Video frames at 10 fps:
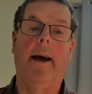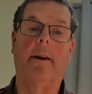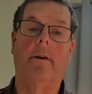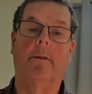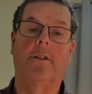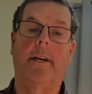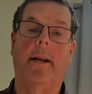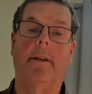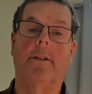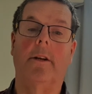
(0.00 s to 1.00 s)
And God
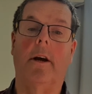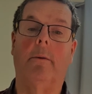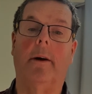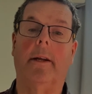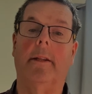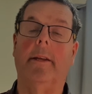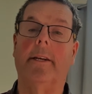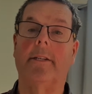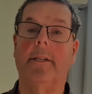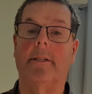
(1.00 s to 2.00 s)
said unto Noah,
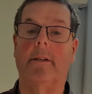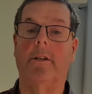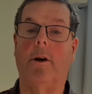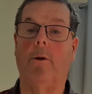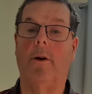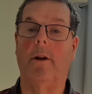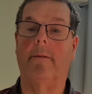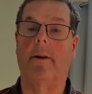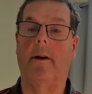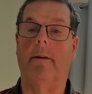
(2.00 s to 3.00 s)
this is the token
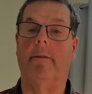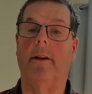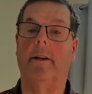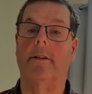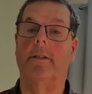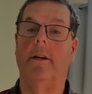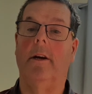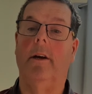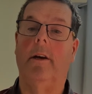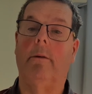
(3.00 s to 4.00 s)
of the covenant
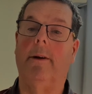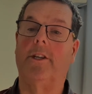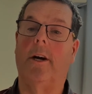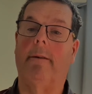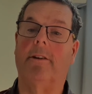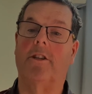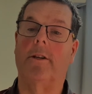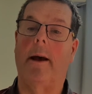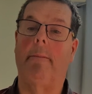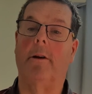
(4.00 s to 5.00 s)
which I have
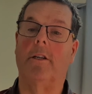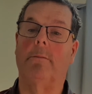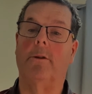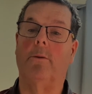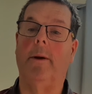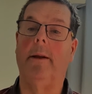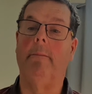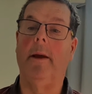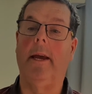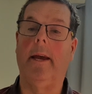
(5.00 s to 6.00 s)
established
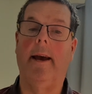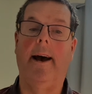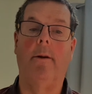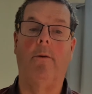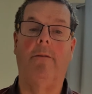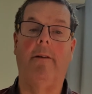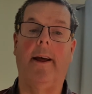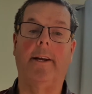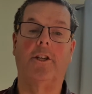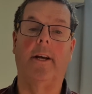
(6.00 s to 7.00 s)
between me and all
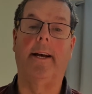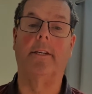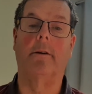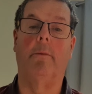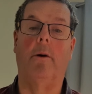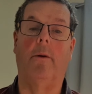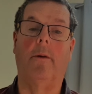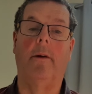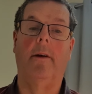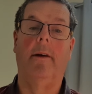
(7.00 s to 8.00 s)
flesh that is
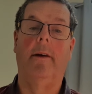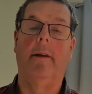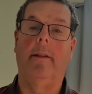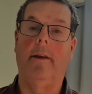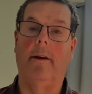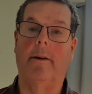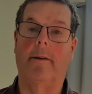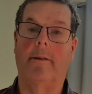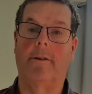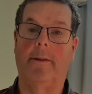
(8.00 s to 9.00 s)
upon the
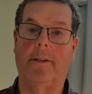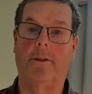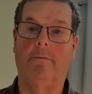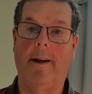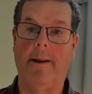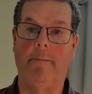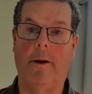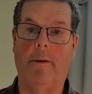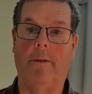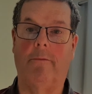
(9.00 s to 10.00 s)
earth. So that's the
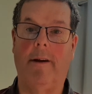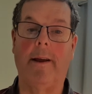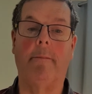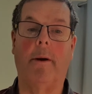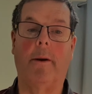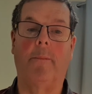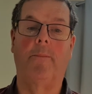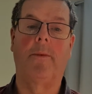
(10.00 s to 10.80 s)
rainbow, the rainbow.